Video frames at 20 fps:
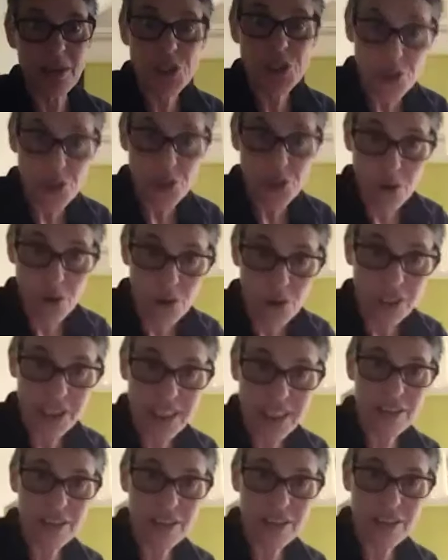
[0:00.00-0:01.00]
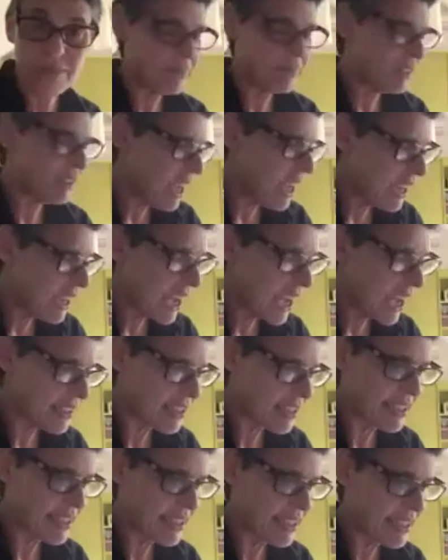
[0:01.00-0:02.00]
I'm sure that there are young
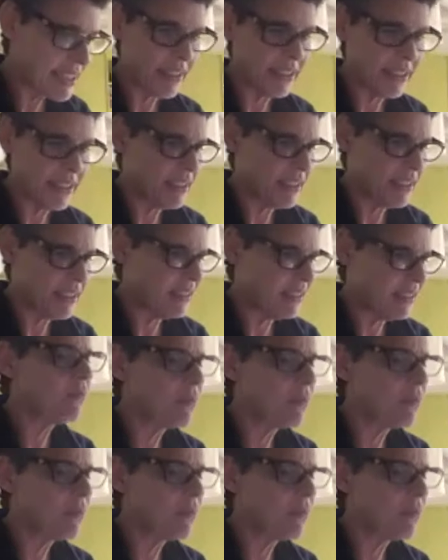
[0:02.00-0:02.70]
artists now that